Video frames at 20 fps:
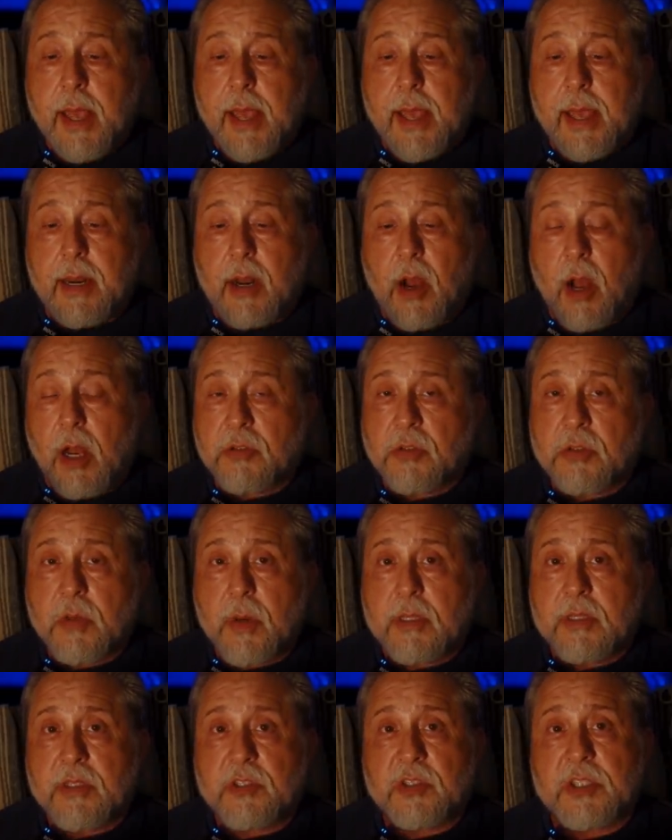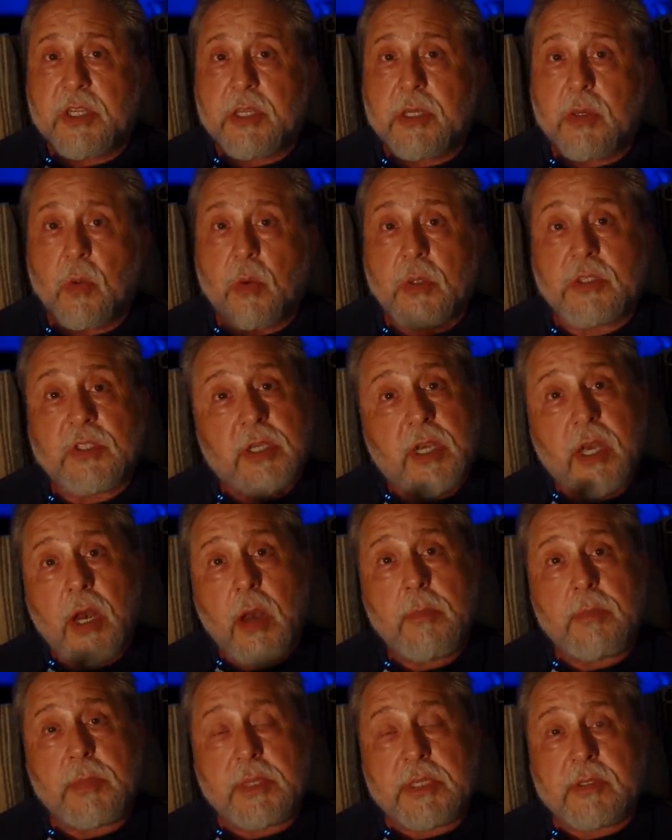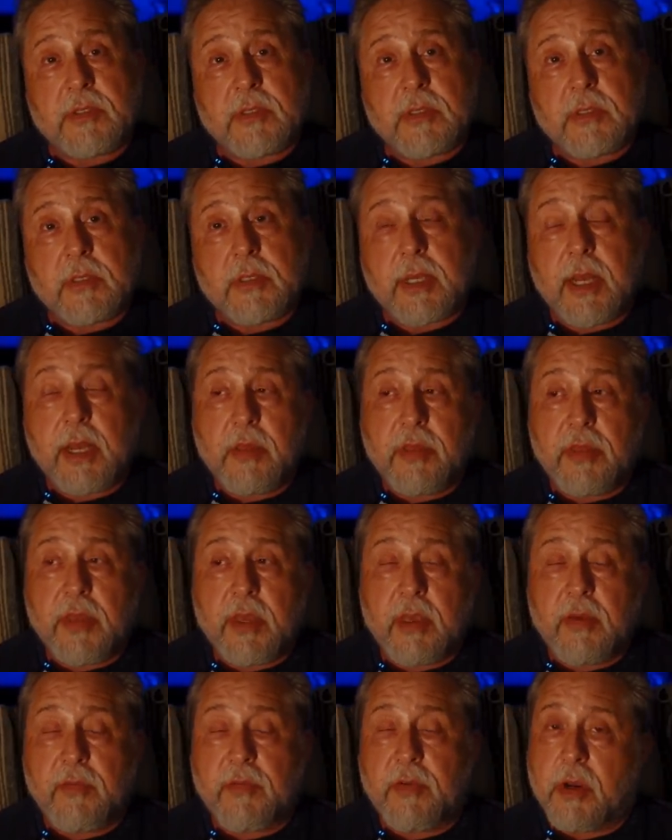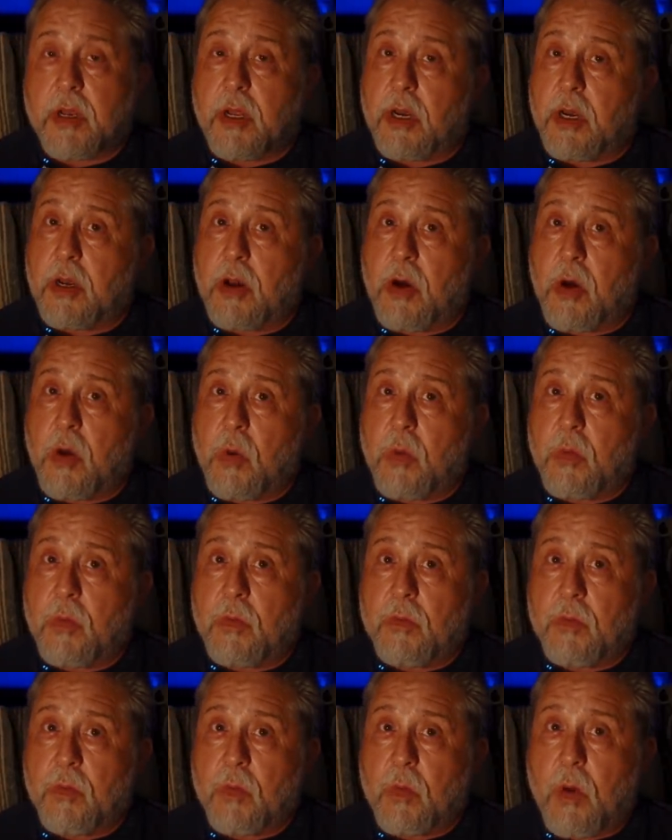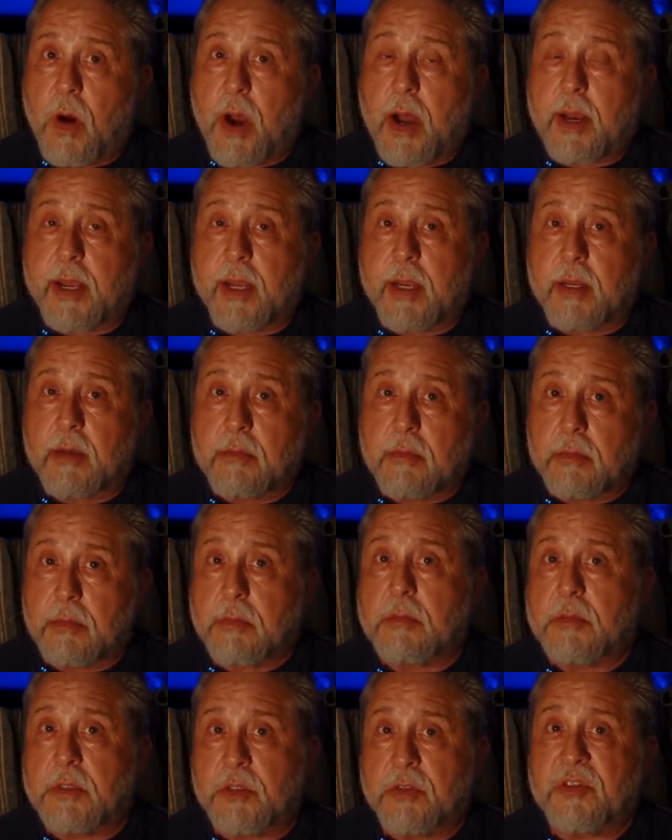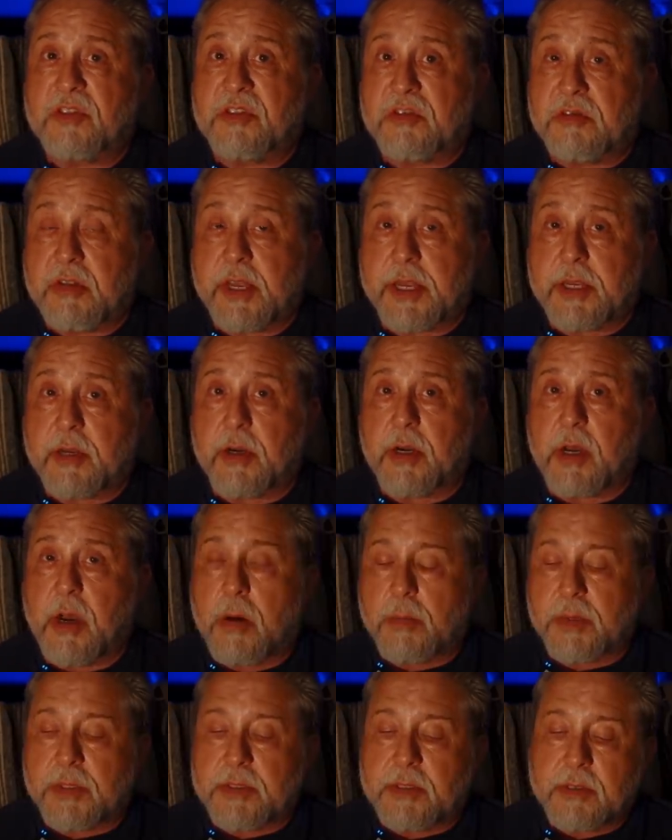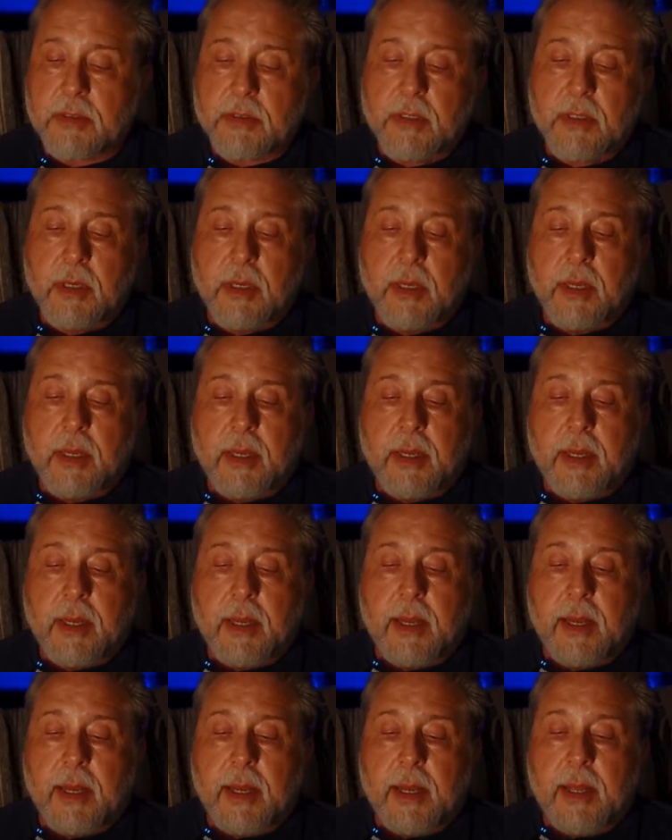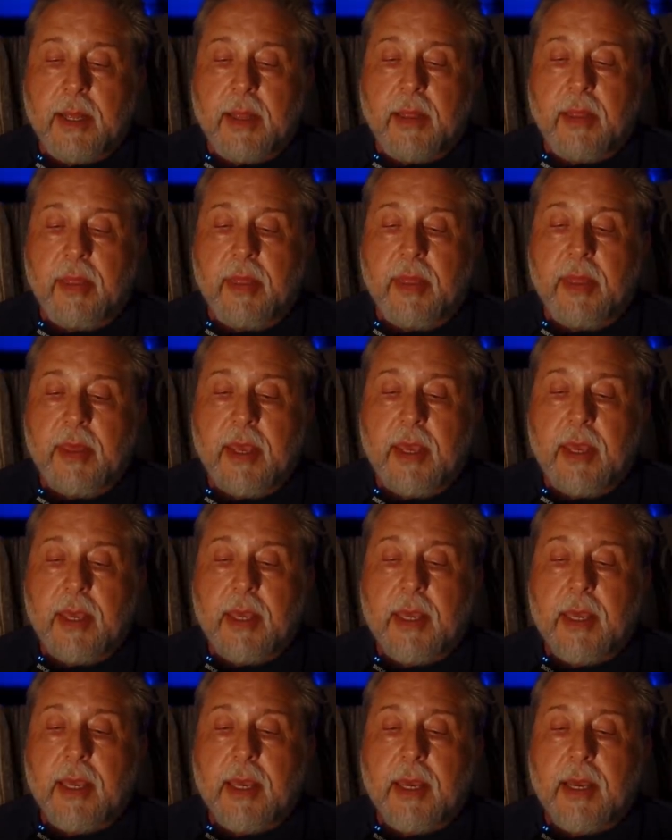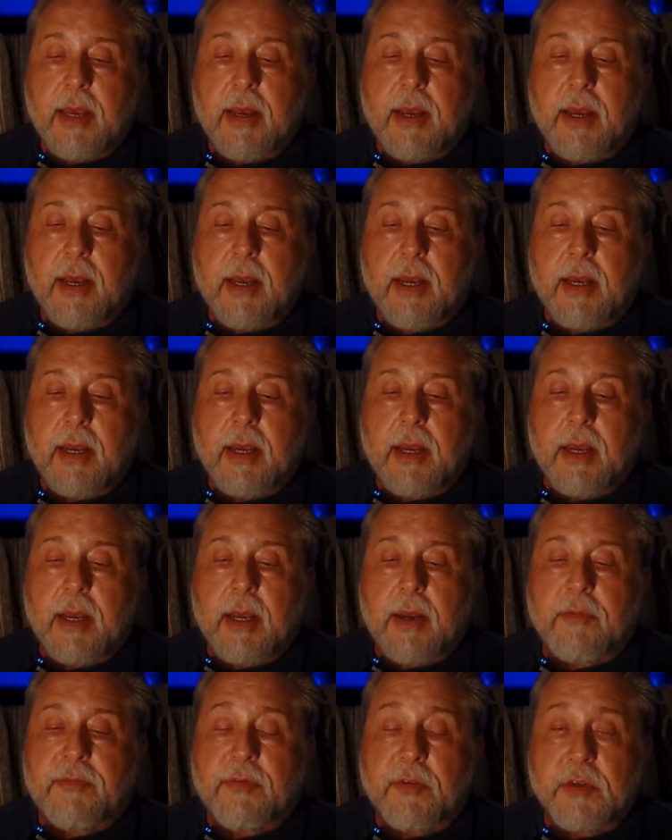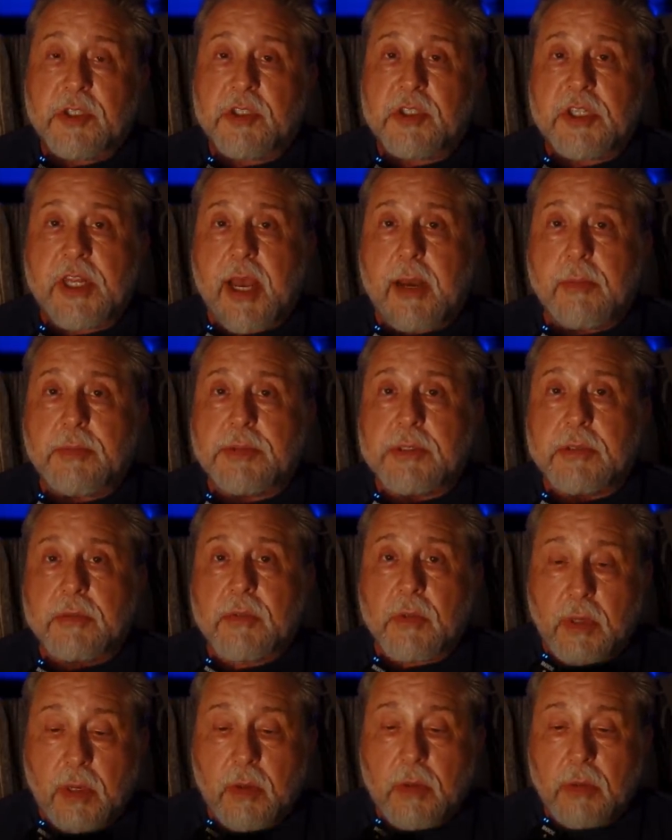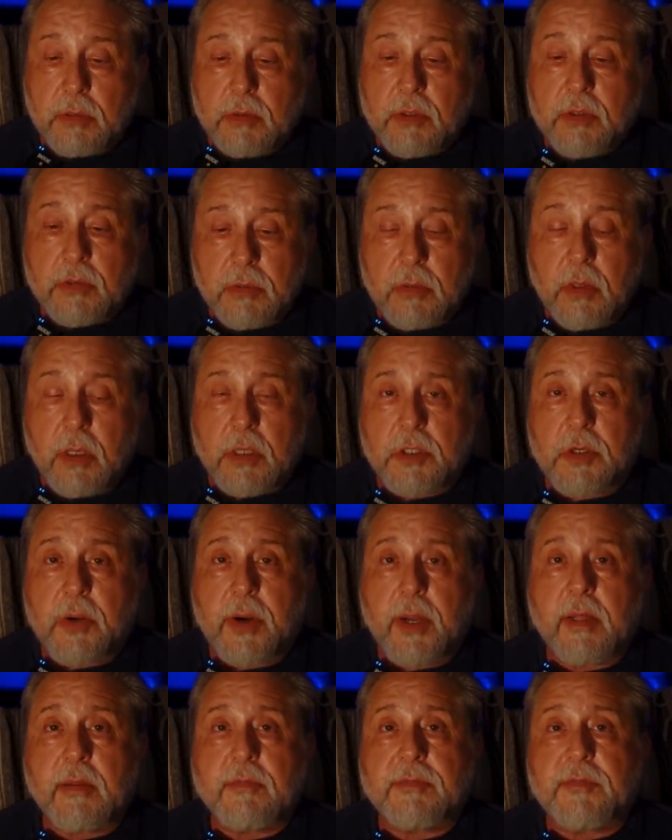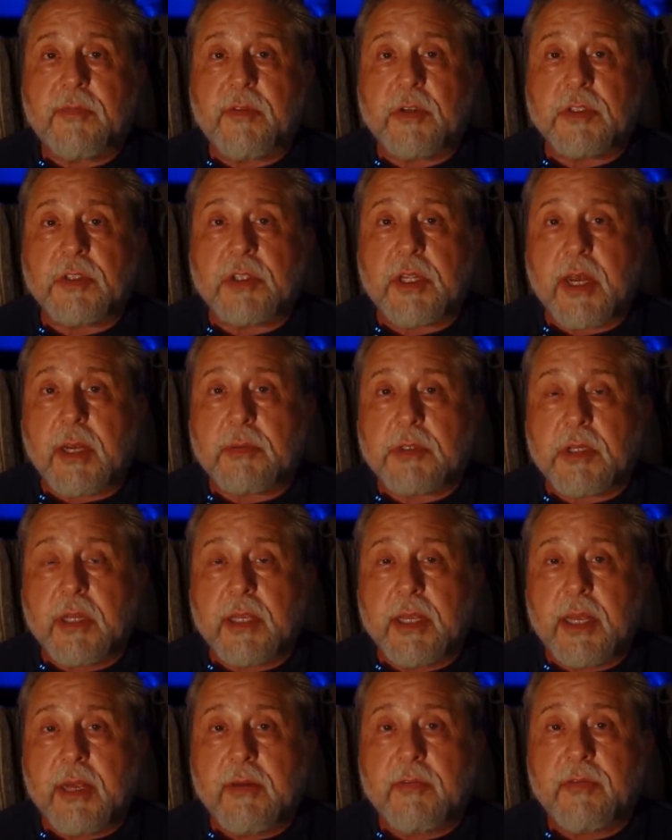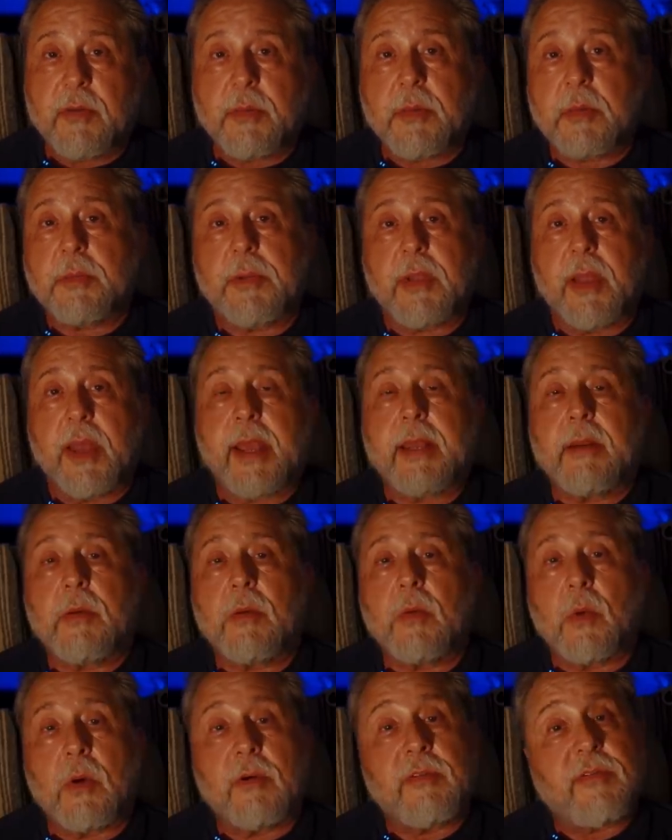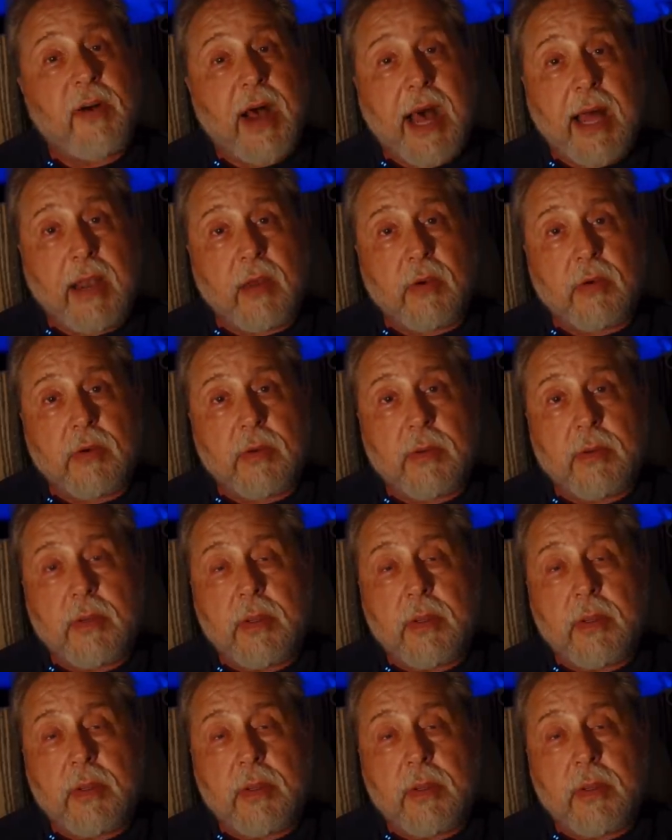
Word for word: And also on the seat was a compass. Now, you think if you're going to go walking, you take your compass. The footsteps, there were a trail of footsteps leading from the plane were followed.